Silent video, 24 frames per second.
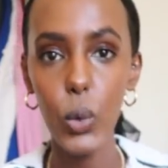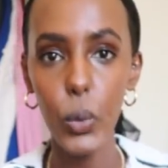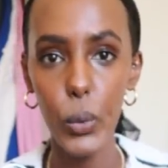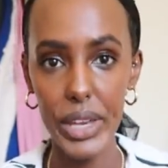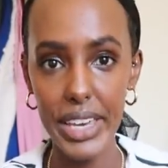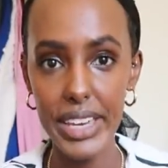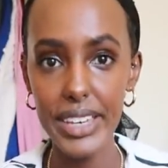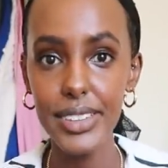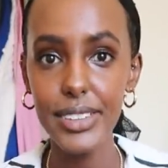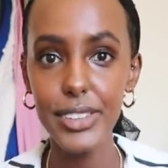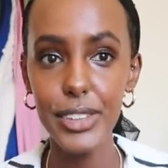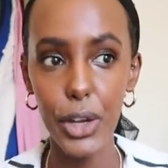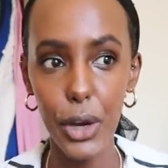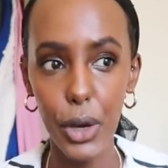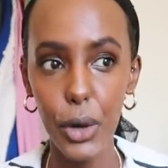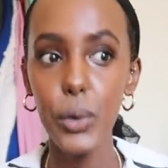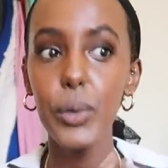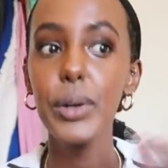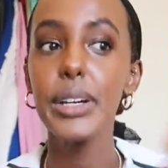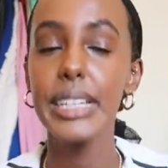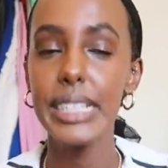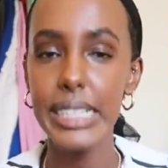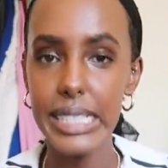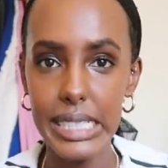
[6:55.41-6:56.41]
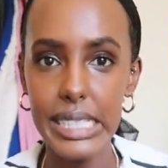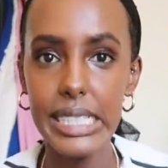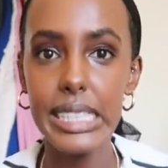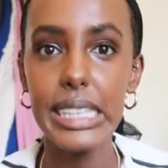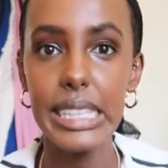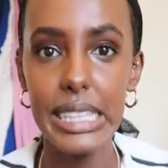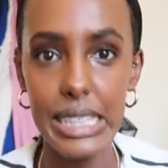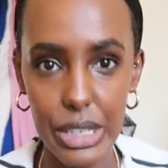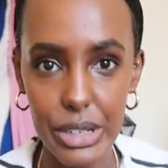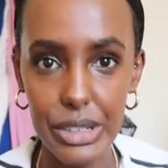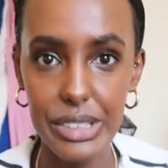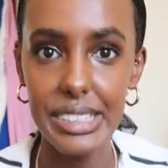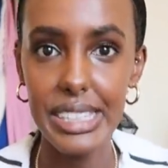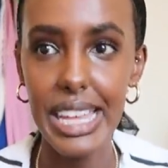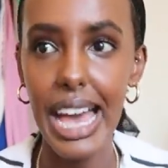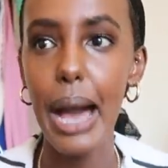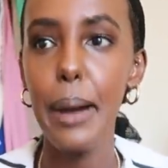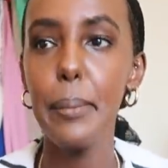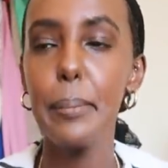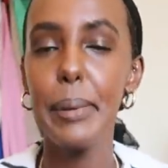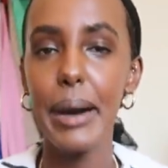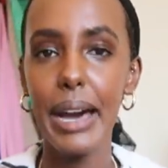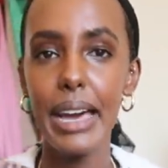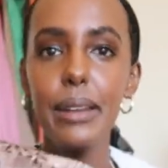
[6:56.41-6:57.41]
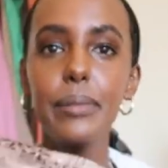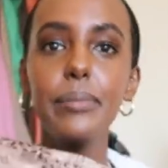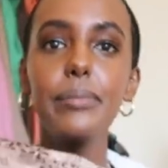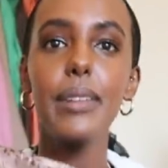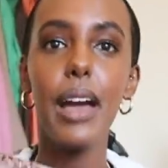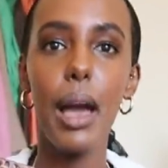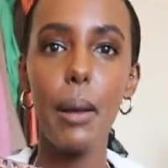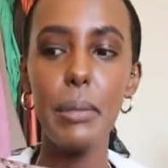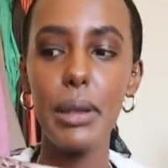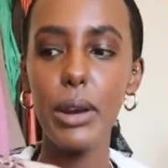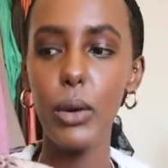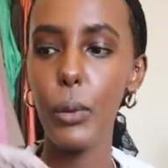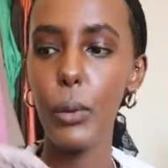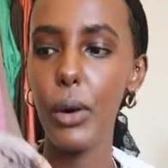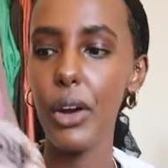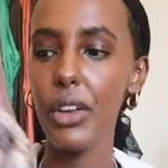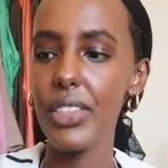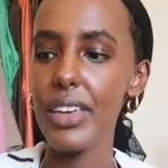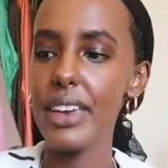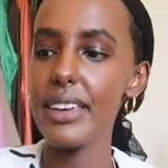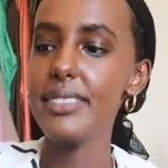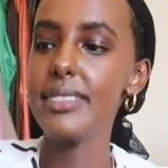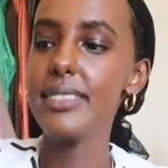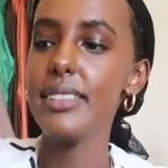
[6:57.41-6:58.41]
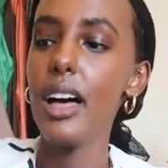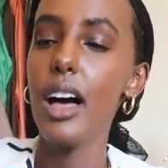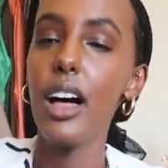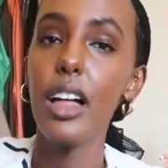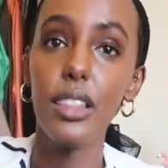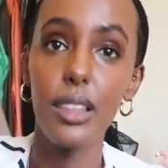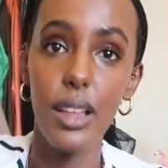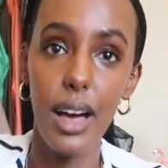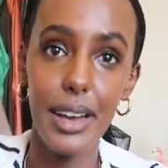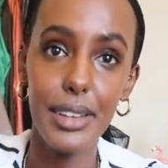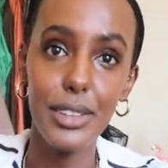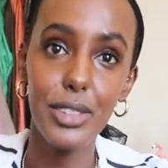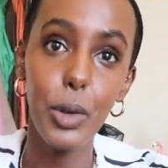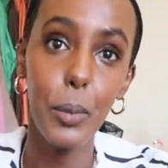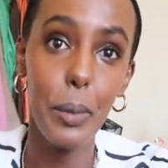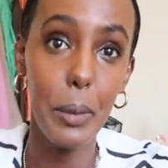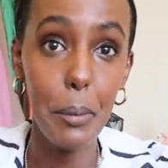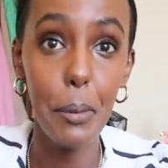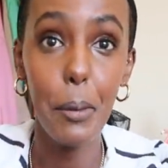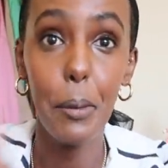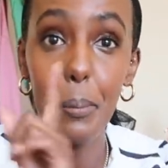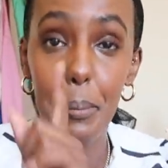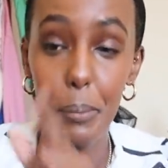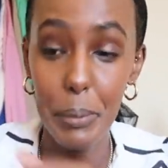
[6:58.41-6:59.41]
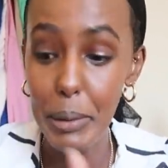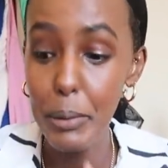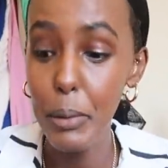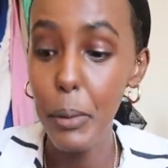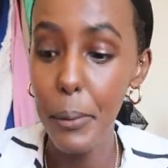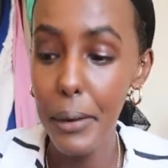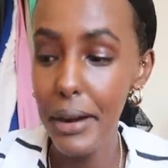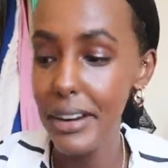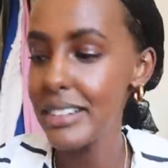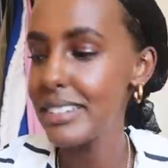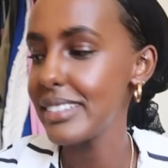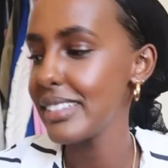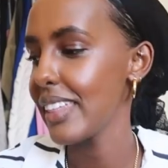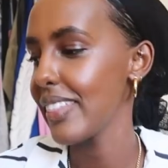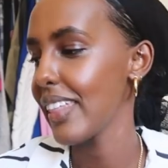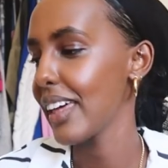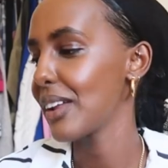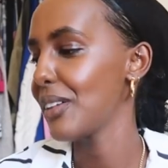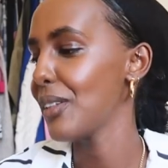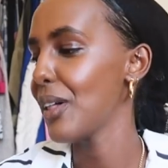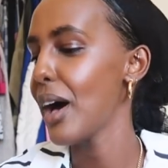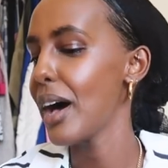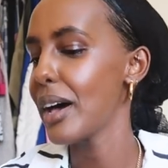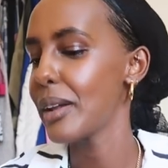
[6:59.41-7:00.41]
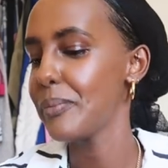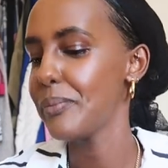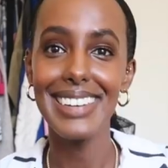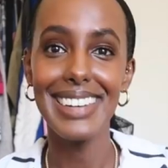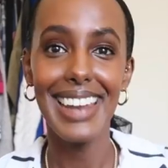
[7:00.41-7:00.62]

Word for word: weeks, so there's that, but I'm gonna wear this a lot. So be prepared to see that a lot.